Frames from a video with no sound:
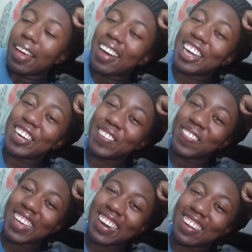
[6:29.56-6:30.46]

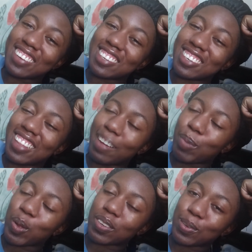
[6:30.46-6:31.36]
And I'll share that
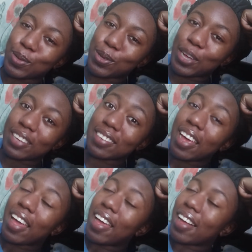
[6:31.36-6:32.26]
process with you guys
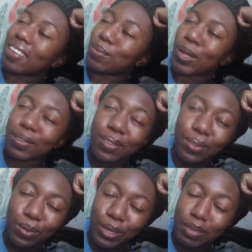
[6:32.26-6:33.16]
as well. So there's
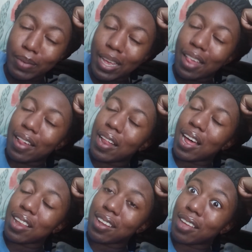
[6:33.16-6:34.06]
going to be
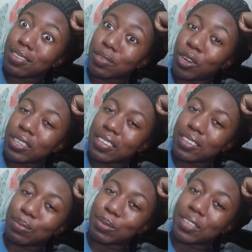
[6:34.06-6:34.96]
lots of content
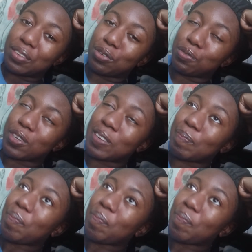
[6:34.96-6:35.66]
of my senior film.